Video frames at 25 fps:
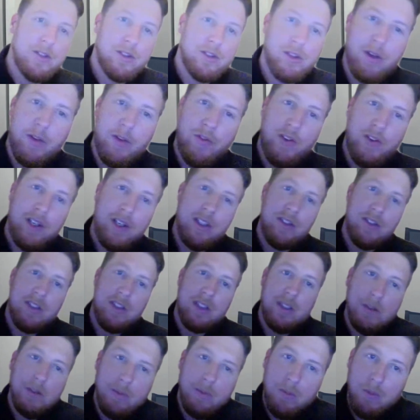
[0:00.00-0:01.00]
So the
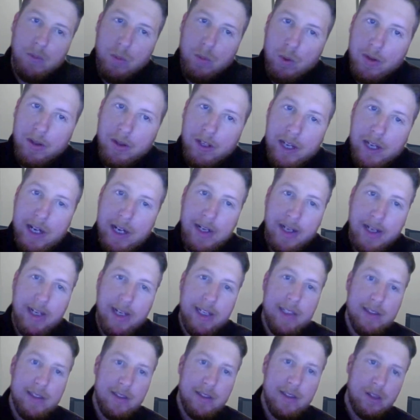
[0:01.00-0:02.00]
first one then
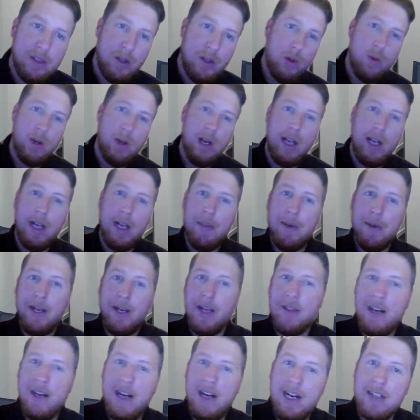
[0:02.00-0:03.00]
is to
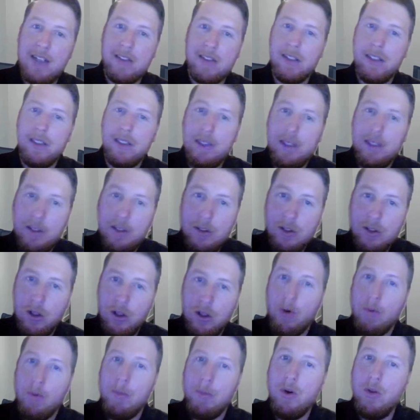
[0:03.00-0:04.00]
eliminate the hazard.
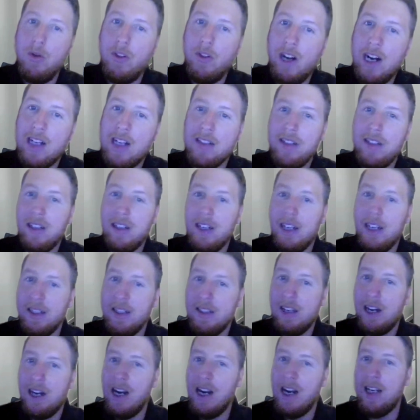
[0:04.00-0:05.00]
So remove the hazard
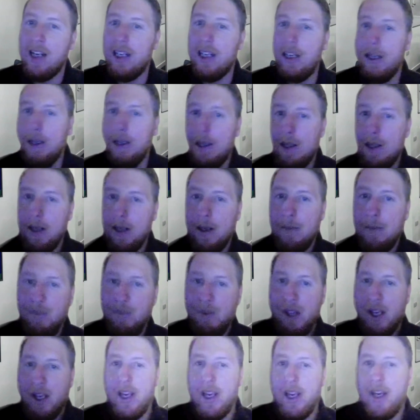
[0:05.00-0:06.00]
entirely,
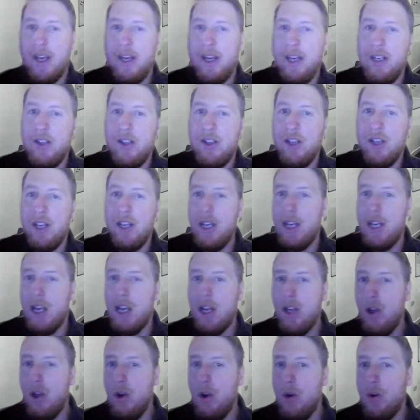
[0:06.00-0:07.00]
e.g.
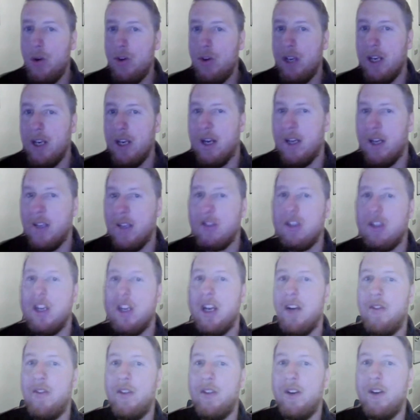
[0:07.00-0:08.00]
using a
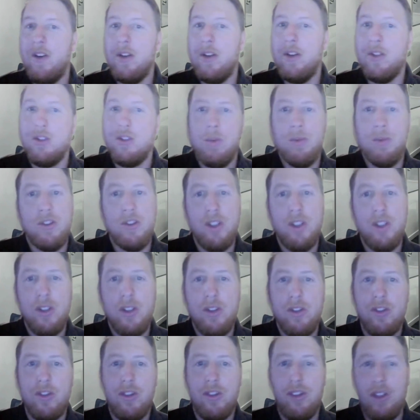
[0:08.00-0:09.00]
safer
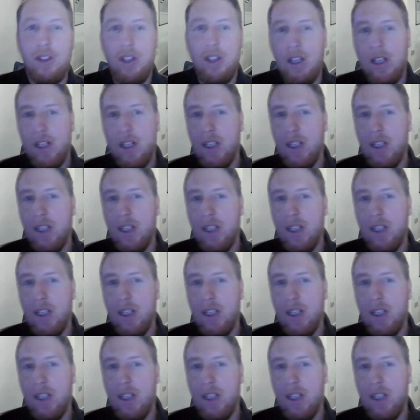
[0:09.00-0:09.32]
substance.